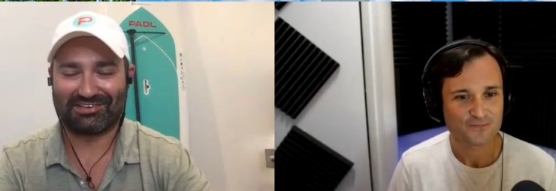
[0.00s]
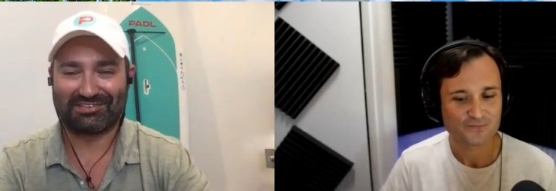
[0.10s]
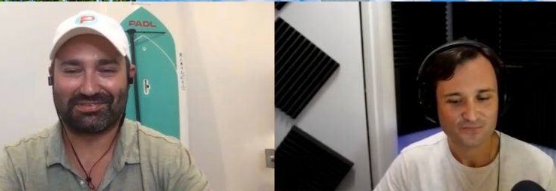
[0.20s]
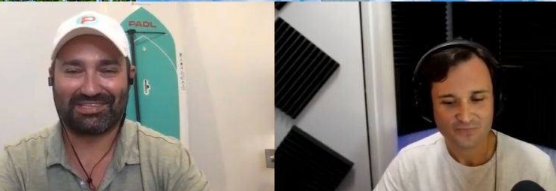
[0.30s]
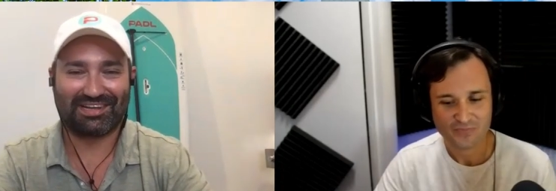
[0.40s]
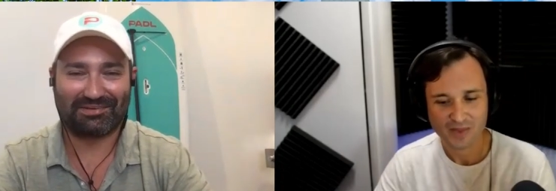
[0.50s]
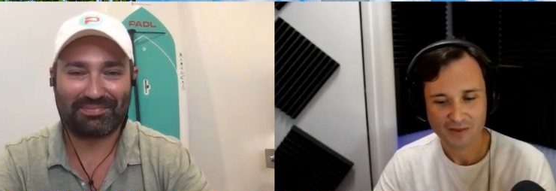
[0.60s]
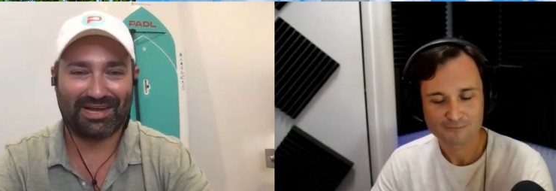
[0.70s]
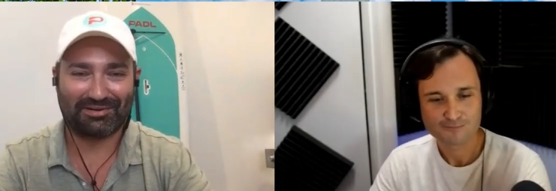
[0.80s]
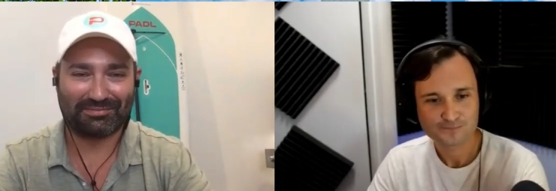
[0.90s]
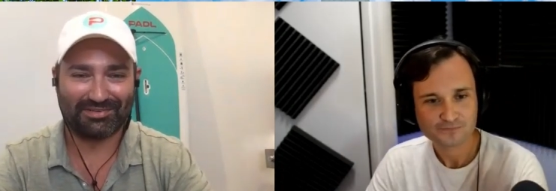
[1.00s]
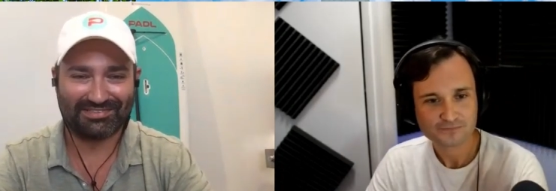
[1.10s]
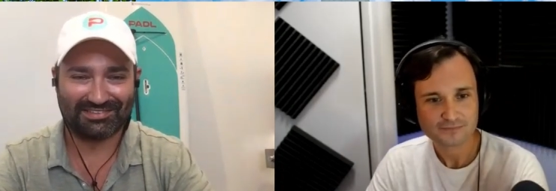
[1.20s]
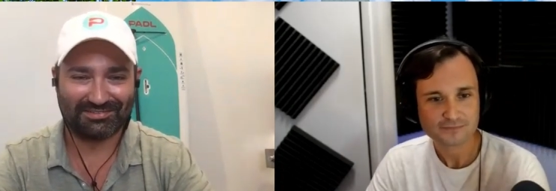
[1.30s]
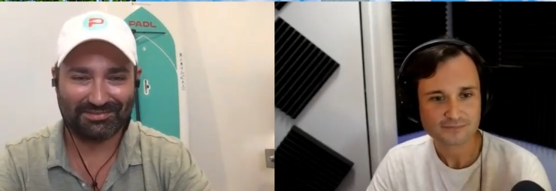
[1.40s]
Speaker 1: started doing that on
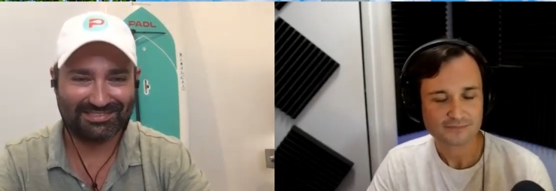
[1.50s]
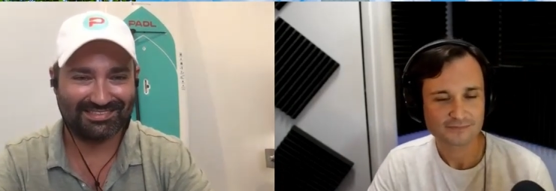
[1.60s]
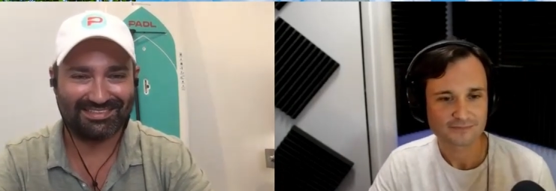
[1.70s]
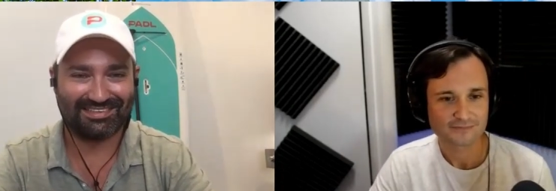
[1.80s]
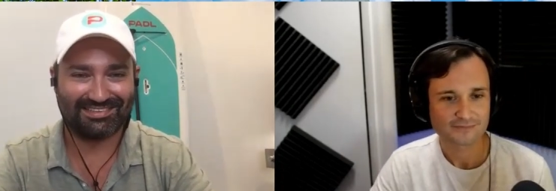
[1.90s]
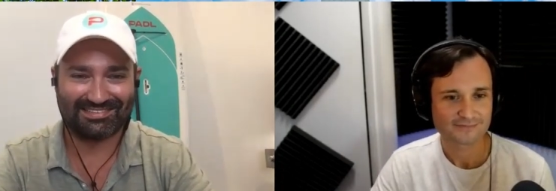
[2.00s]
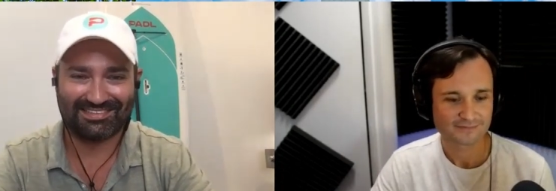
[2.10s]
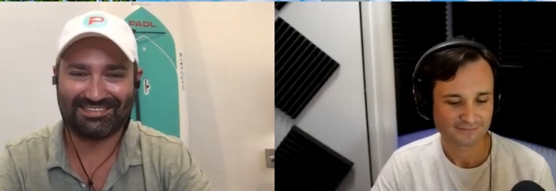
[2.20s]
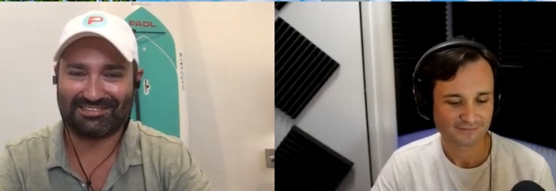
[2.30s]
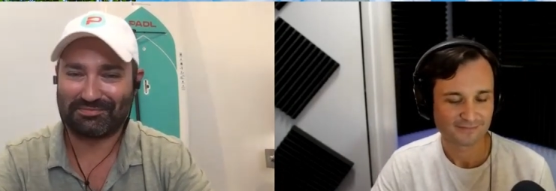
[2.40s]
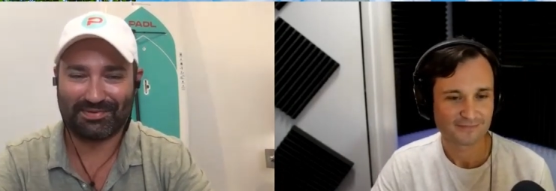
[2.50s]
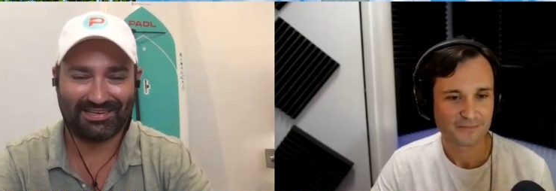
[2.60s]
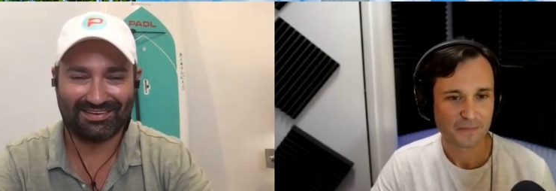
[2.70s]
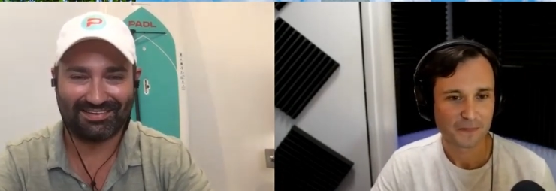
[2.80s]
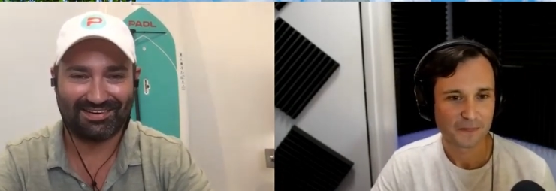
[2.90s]
paddleboards in the recent years, and it's
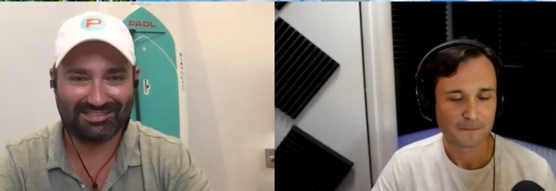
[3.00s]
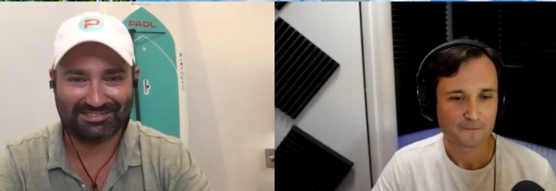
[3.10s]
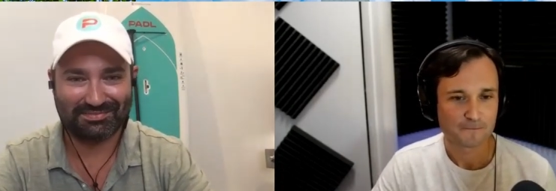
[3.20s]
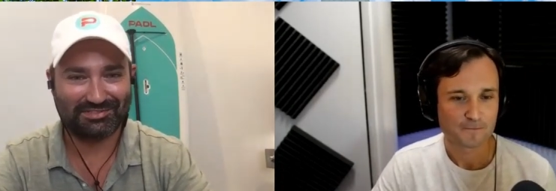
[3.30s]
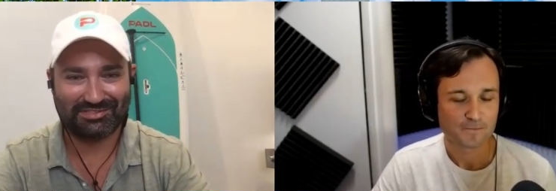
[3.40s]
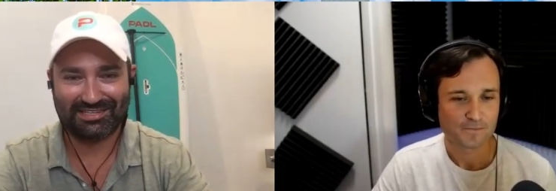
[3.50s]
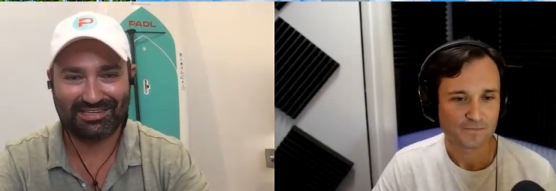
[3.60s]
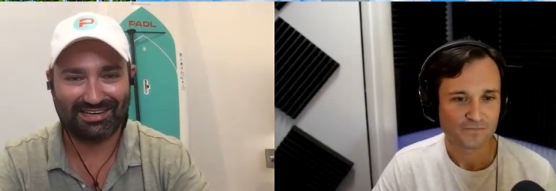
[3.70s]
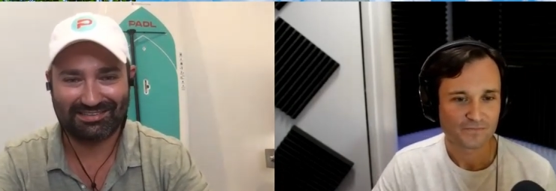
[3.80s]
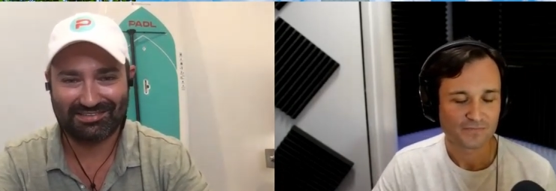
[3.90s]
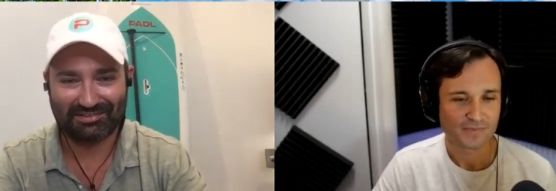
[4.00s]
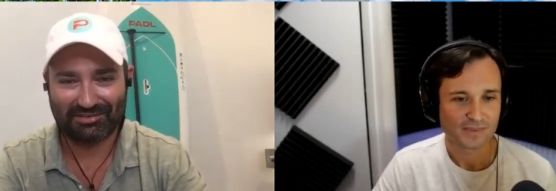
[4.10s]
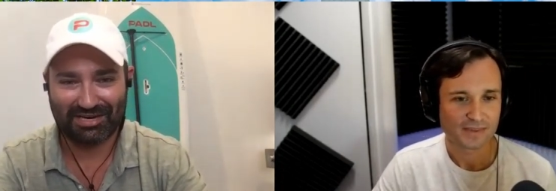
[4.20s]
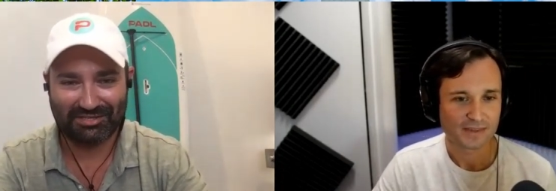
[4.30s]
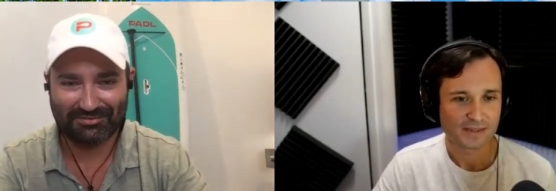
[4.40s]
been awesome because you can get into the
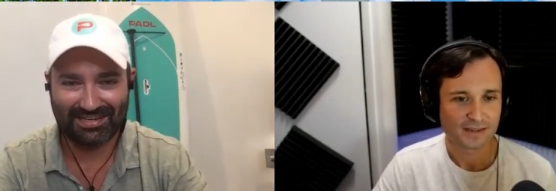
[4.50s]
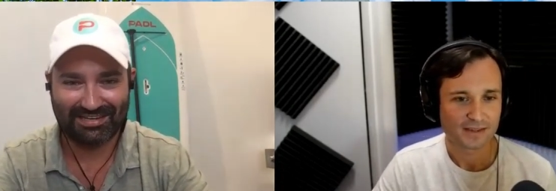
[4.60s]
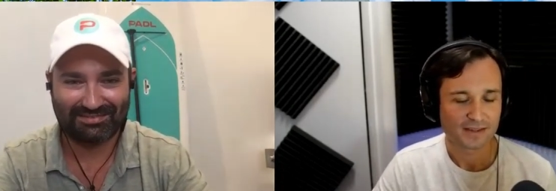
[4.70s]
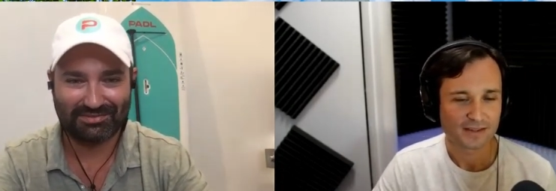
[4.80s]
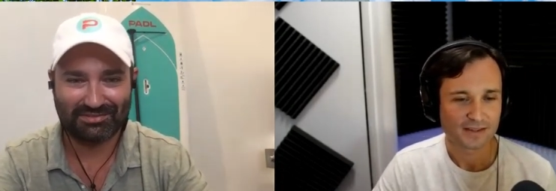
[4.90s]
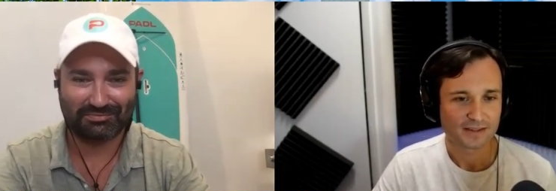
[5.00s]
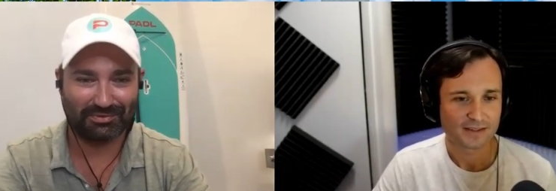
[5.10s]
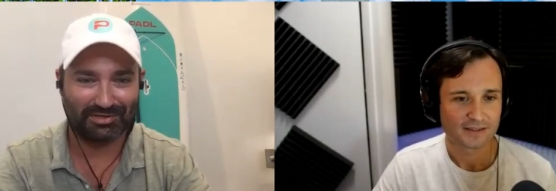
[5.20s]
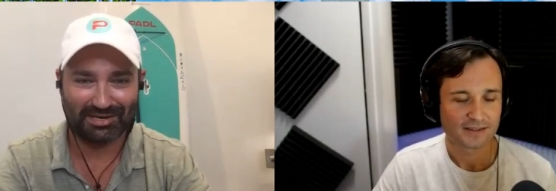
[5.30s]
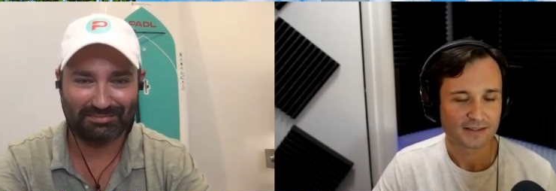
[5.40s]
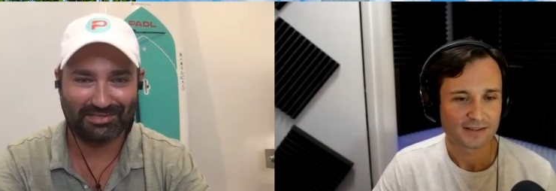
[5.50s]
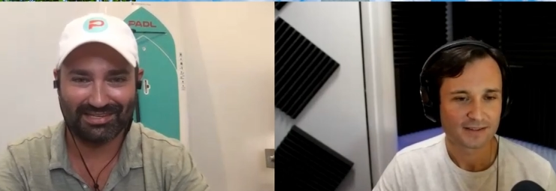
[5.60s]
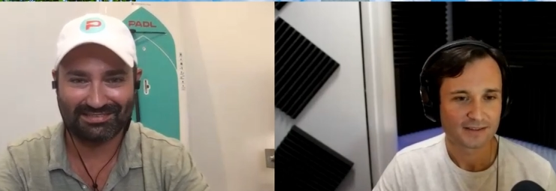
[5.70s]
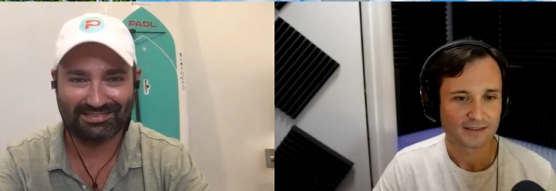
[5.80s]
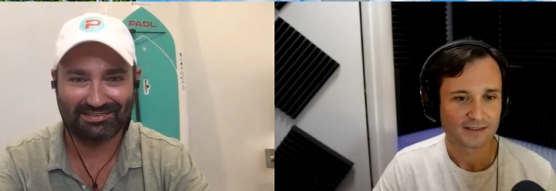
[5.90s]
grass flat and we just put a couple
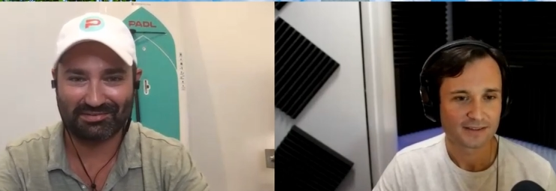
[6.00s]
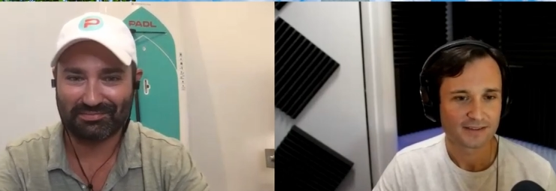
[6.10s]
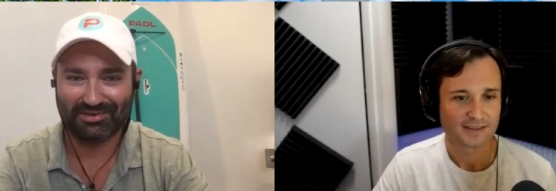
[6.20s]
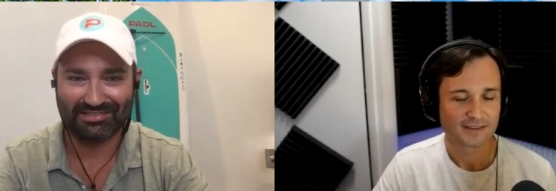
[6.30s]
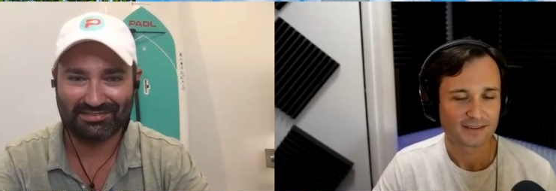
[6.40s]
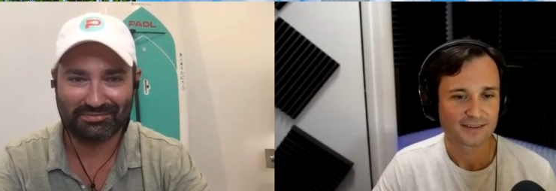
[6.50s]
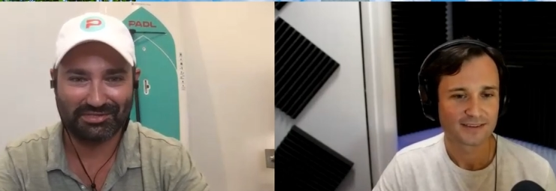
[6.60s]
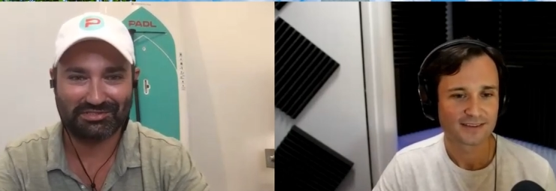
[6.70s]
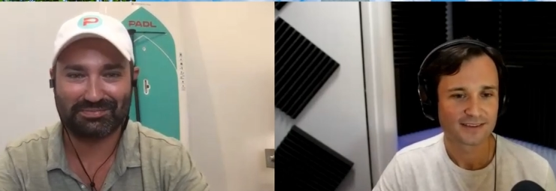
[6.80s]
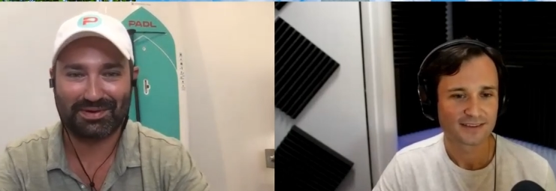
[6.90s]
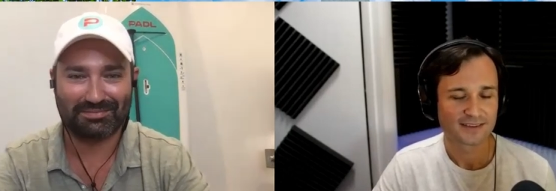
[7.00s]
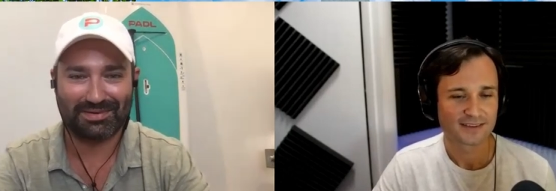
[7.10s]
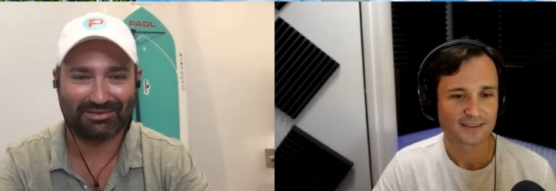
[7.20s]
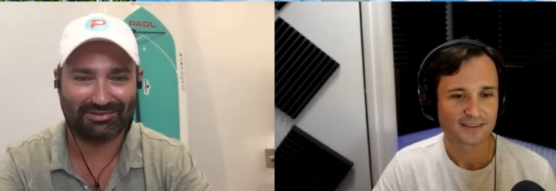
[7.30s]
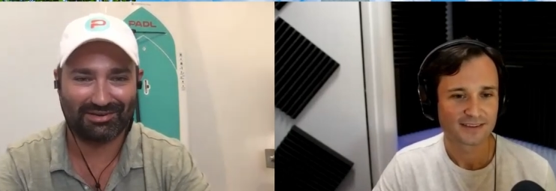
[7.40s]
lights under the boards and we can spot them
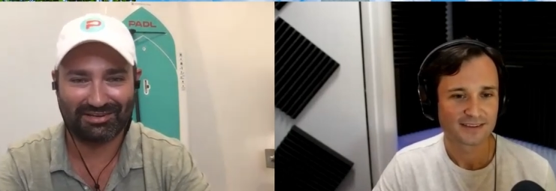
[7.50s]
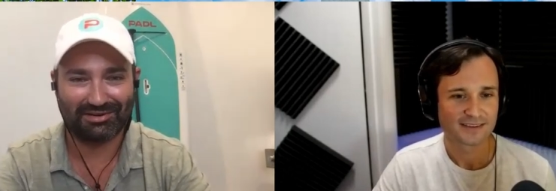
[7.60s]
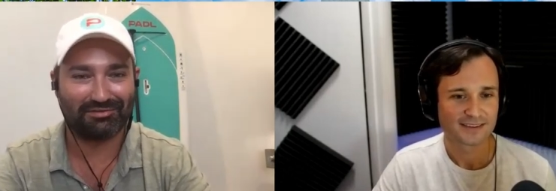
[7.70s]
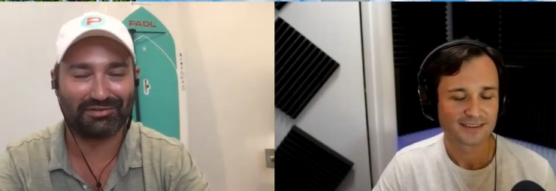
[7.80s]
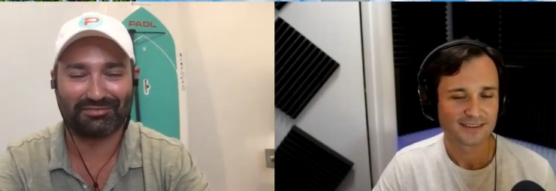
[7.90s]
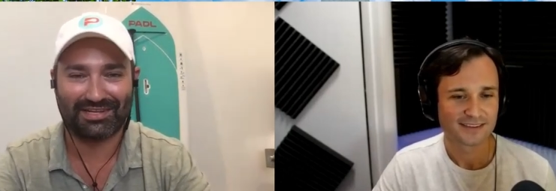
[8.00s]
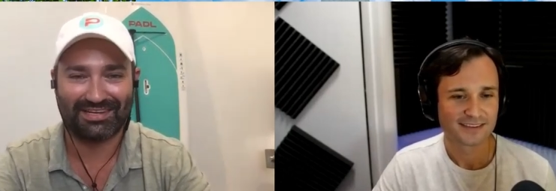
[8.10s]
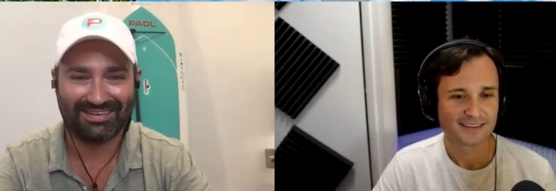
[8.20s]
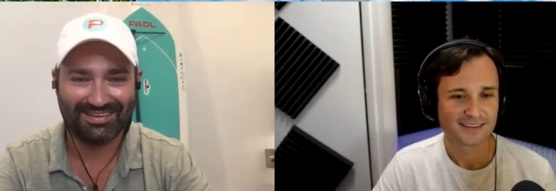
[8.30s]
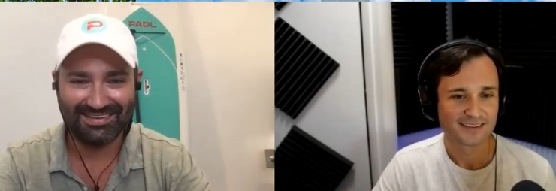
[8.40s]
out crawling over the flat.